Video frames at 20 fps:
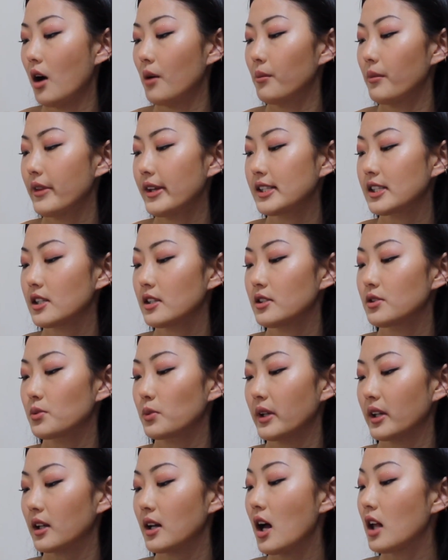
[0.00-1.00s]
This is
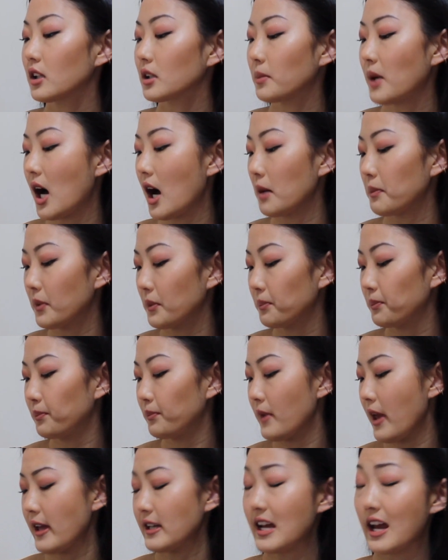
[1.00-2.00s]
with Colourpop,
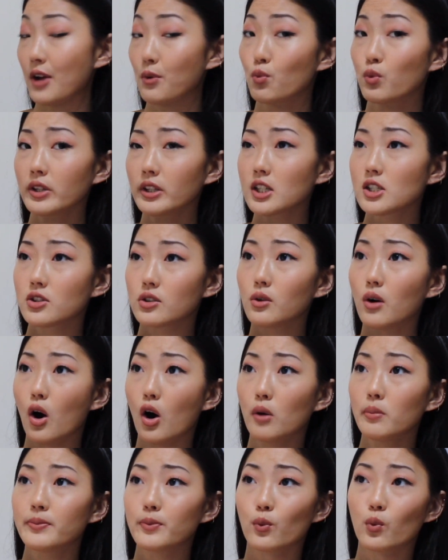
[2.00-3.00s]
and I really do
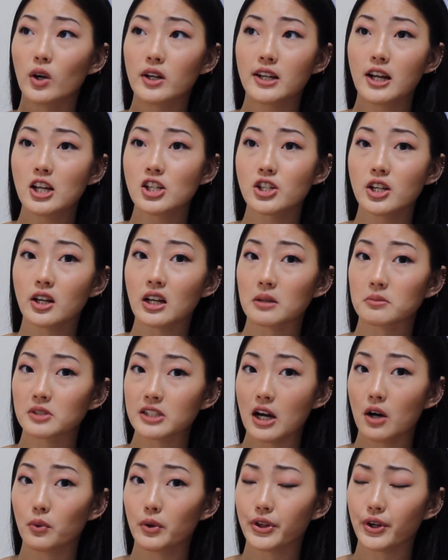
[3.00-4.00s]
hope one day she comes
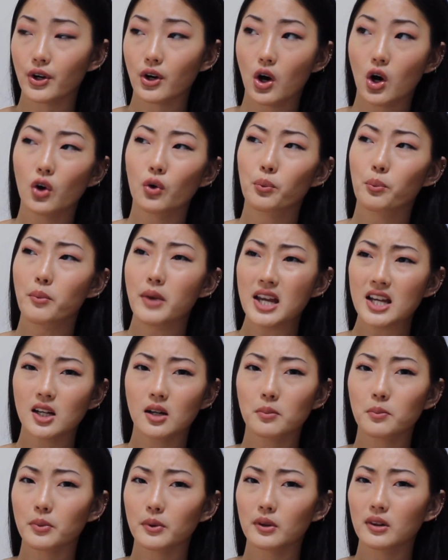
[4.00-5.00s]
out with her own
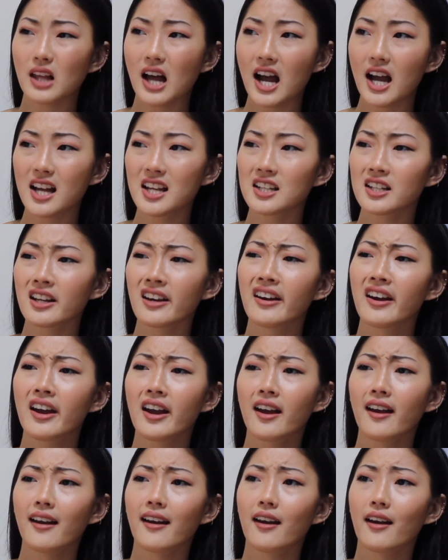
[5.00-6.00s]
makeup line.
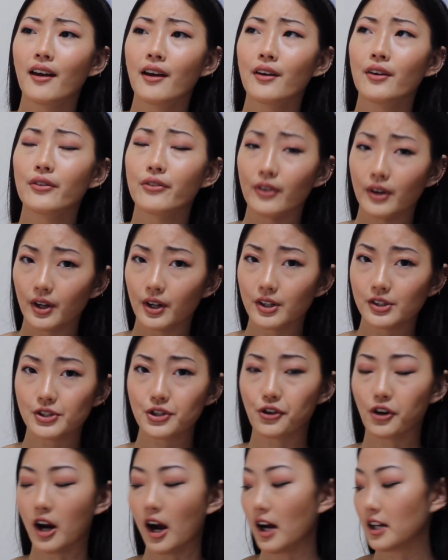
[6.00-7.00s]
Fingers
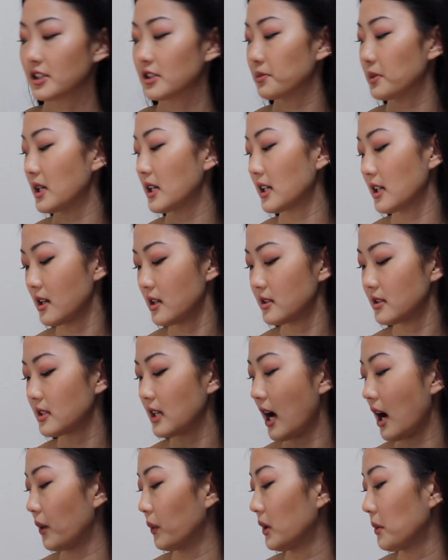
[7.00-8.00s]
crossed, because
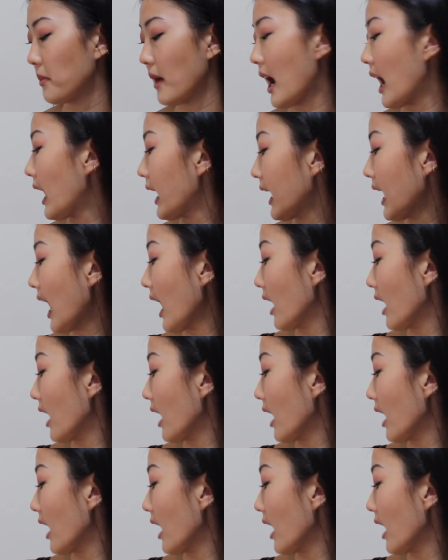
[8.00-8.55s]
I would buy